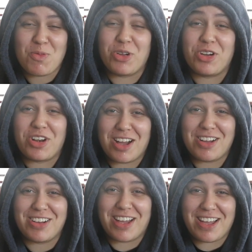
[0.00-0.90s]
what you're not
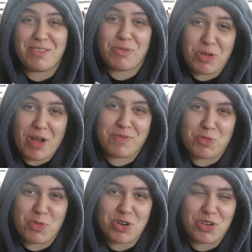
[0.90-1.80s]
good at, and what you have to
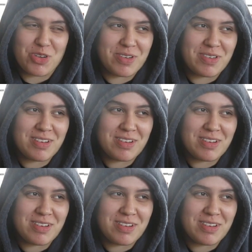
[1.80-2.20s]
work on.